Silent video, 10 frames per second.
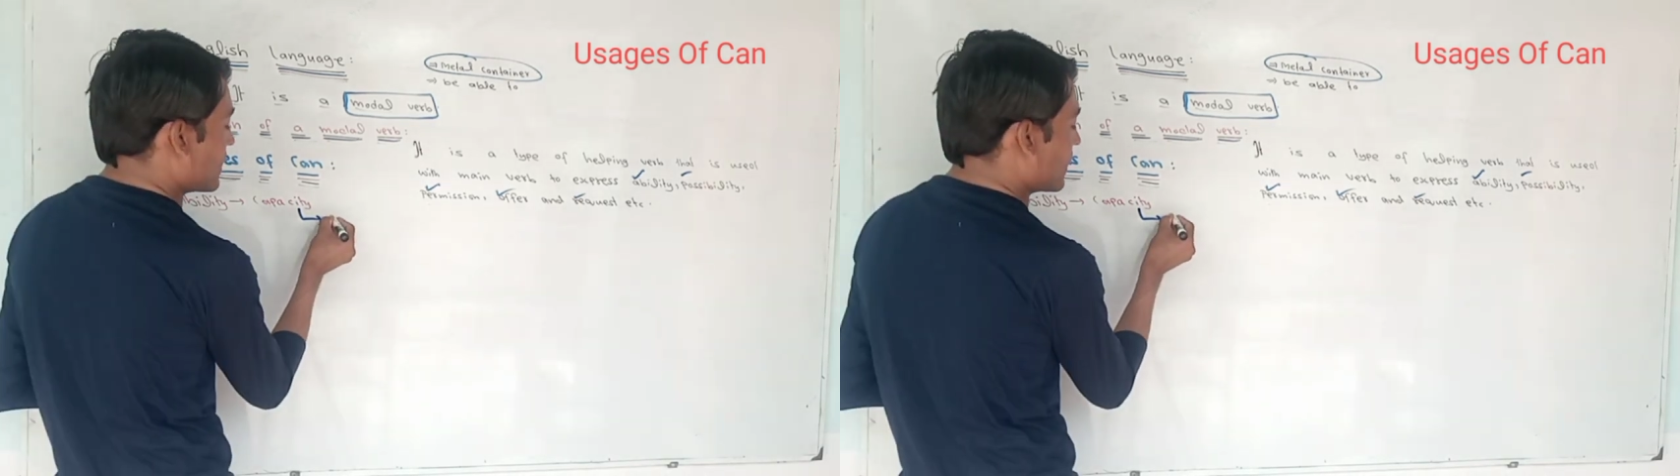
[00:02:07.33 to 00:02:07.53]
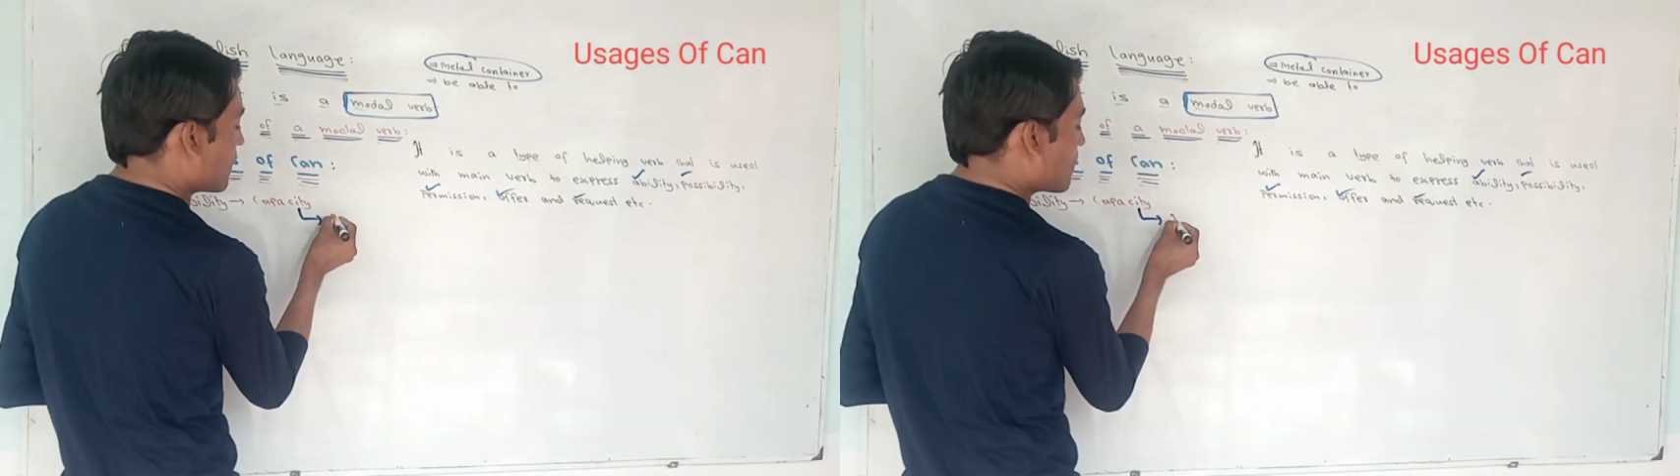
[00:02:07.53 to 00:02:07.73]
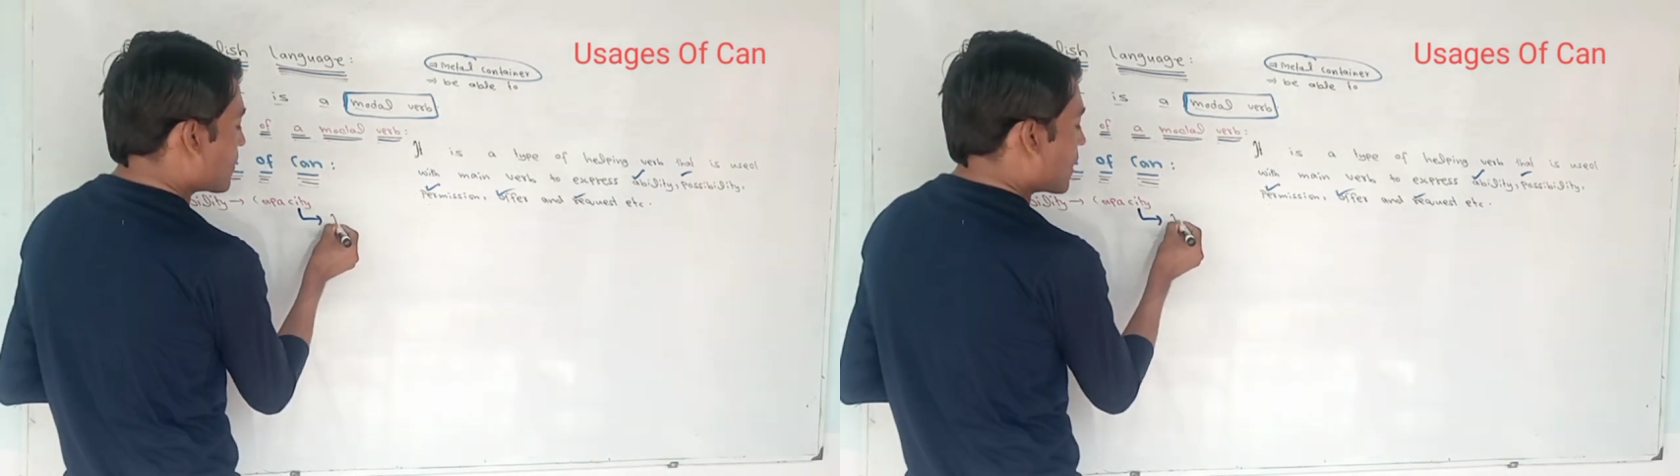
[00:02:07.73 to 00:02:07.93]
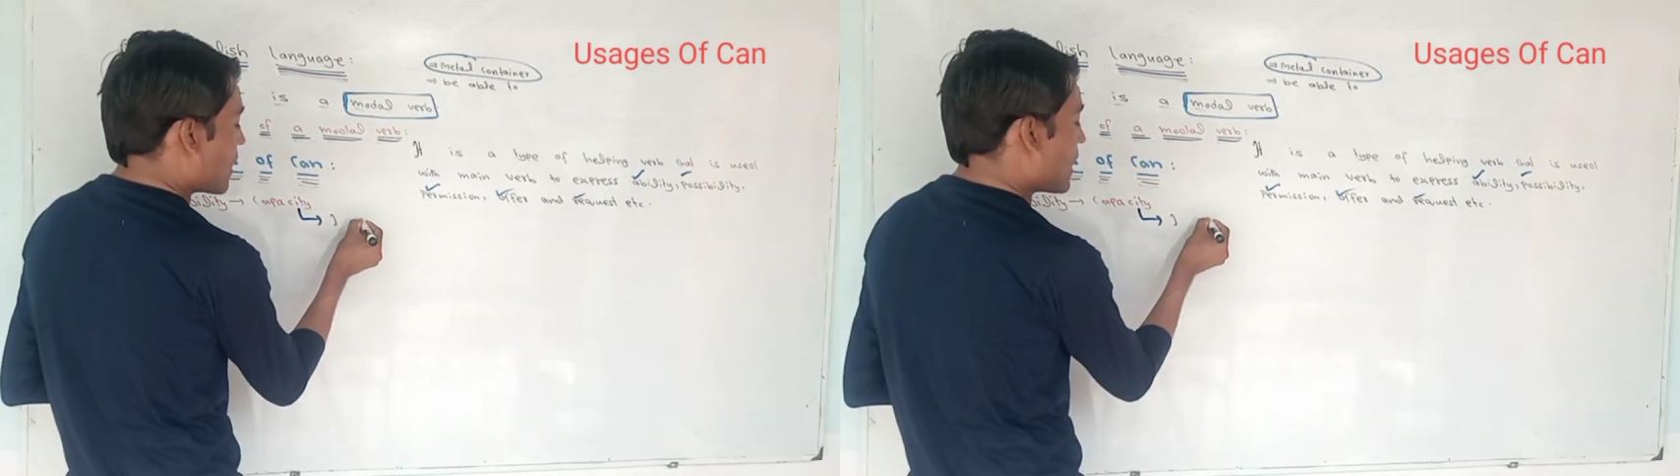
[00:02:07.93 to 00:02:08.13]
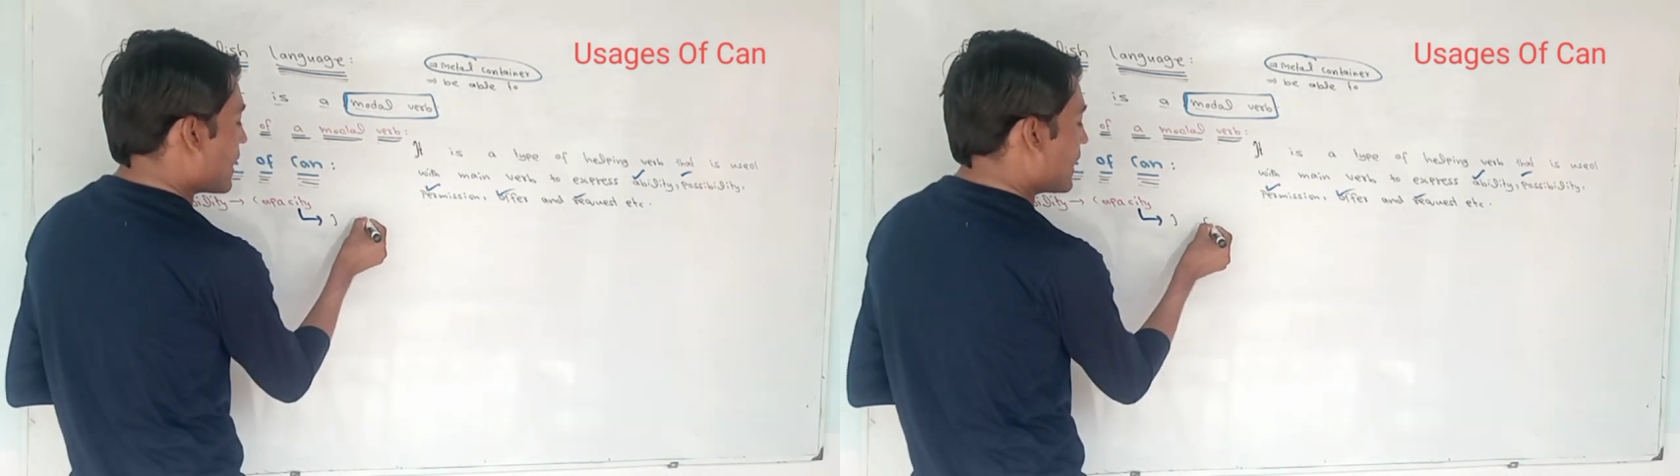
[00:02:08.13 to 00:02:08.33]
that
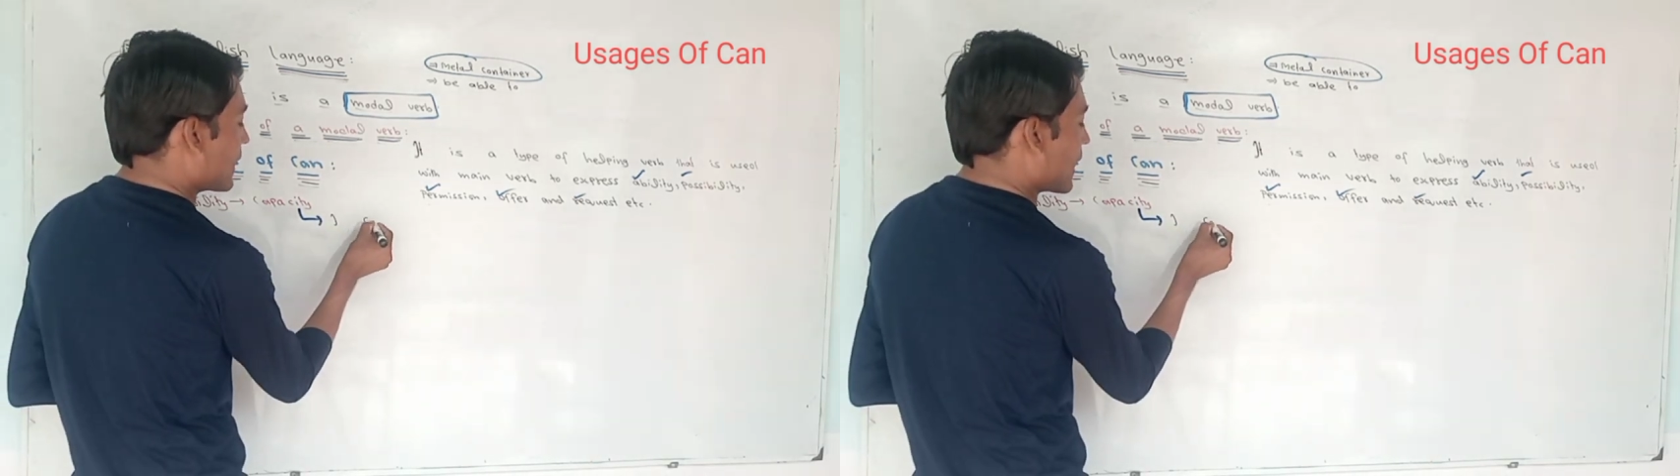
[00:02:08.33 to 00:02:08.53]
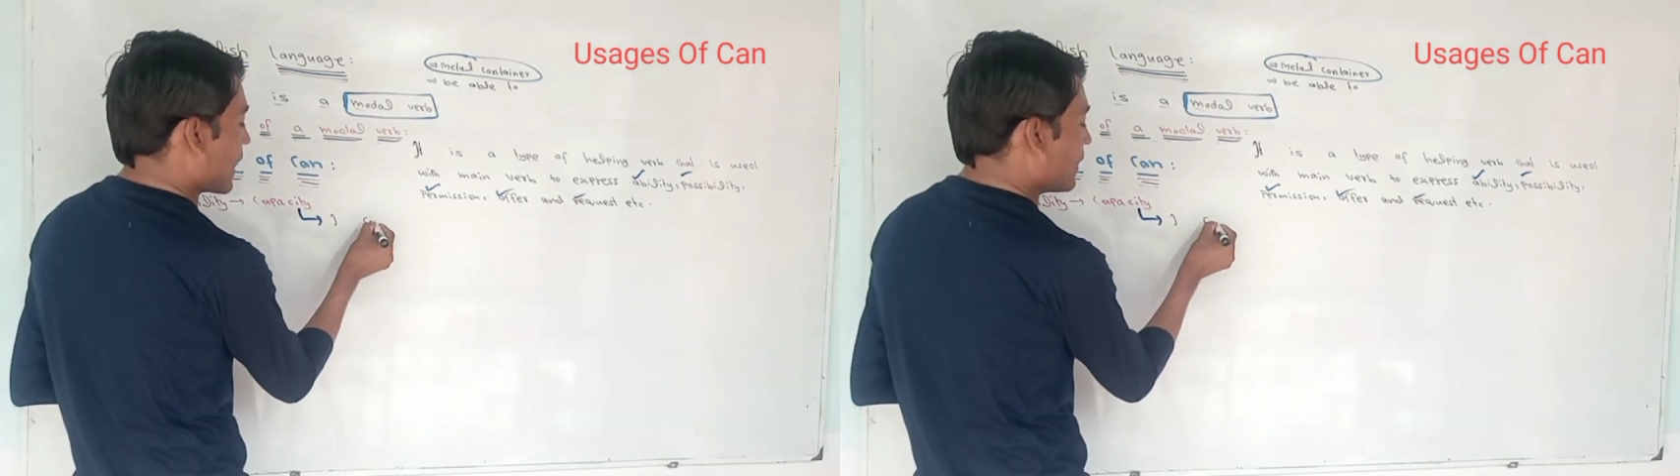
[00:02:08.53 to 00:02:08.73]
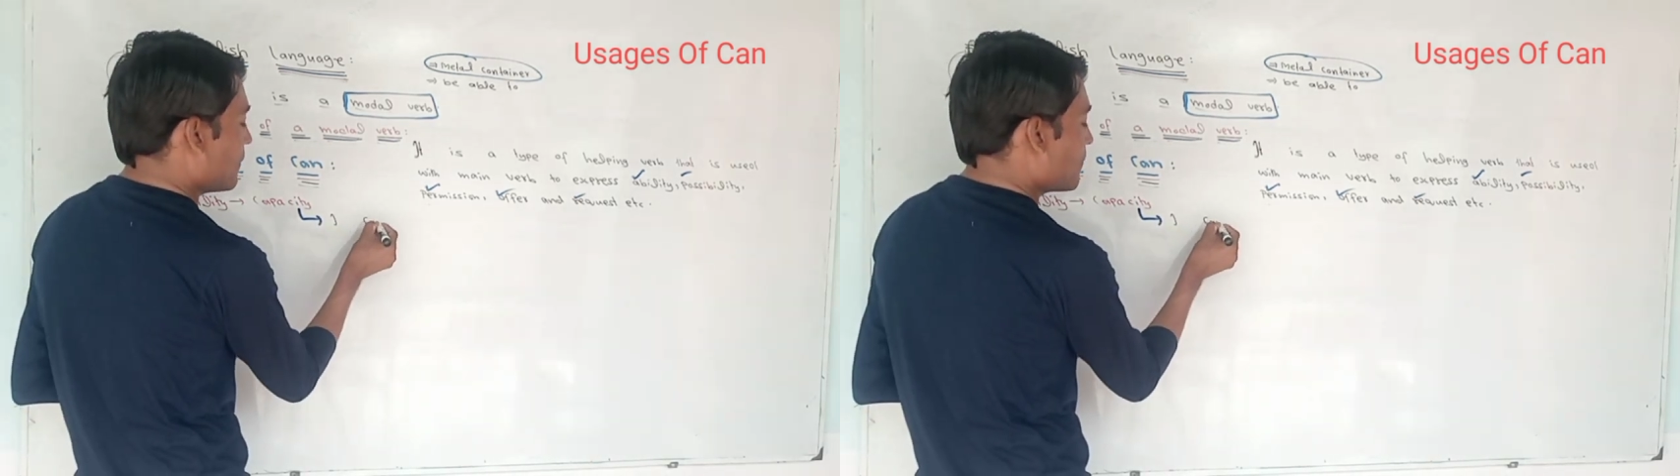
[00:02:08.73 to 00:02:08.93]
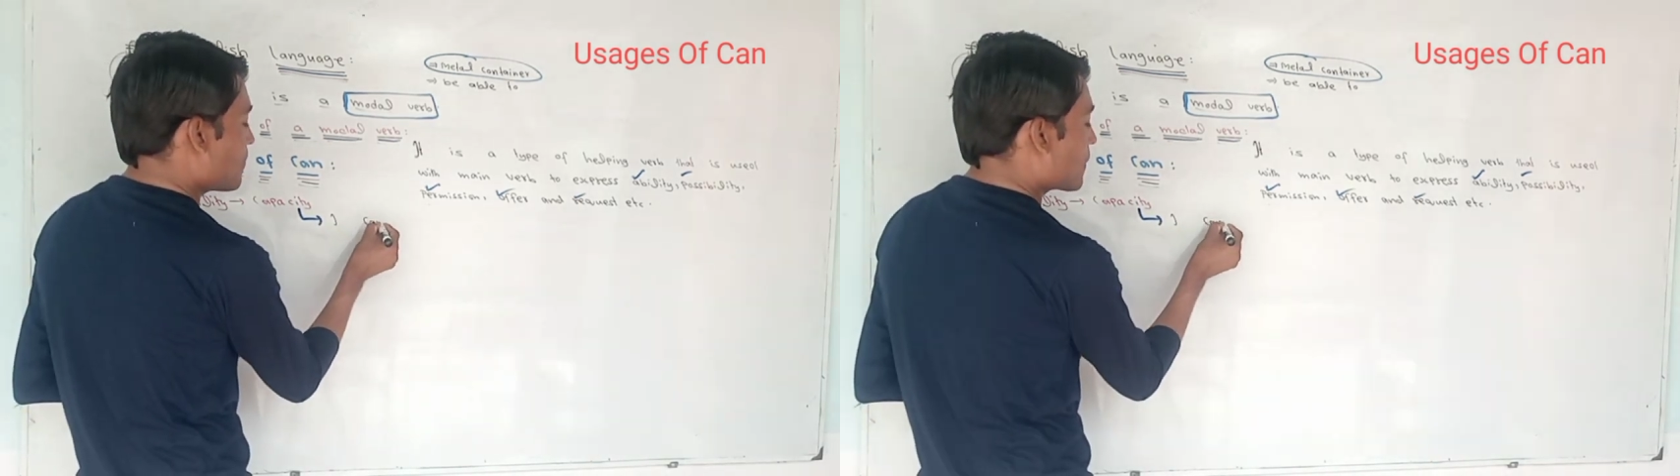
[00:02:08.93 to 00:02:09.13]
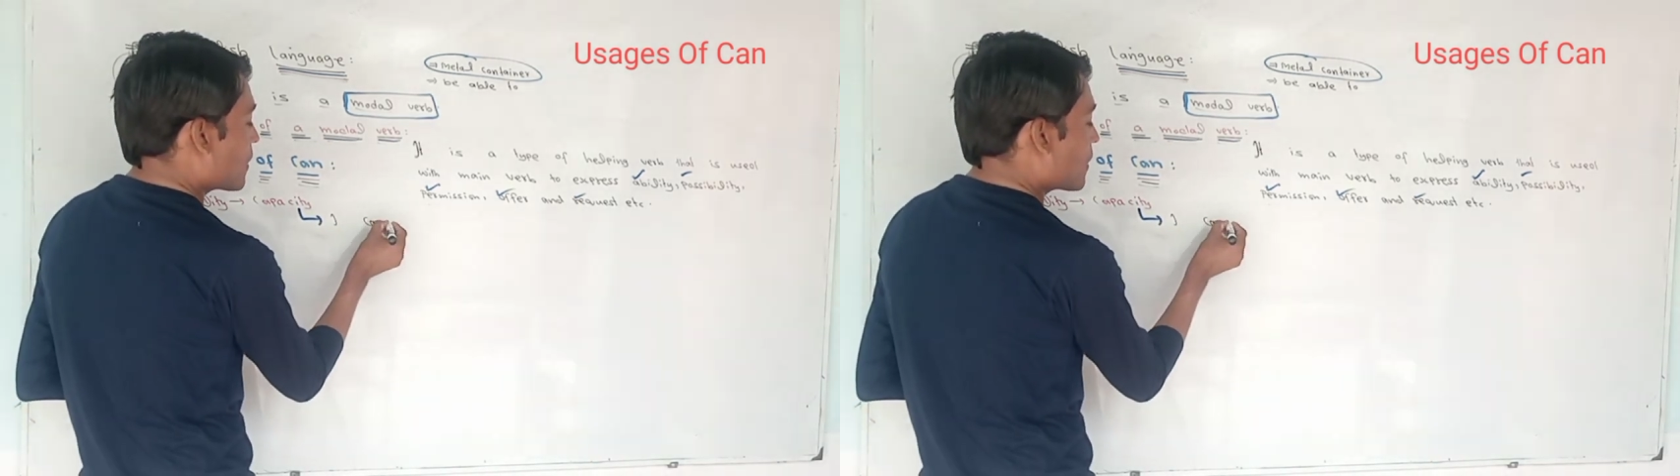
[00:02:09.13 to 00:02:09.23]
I can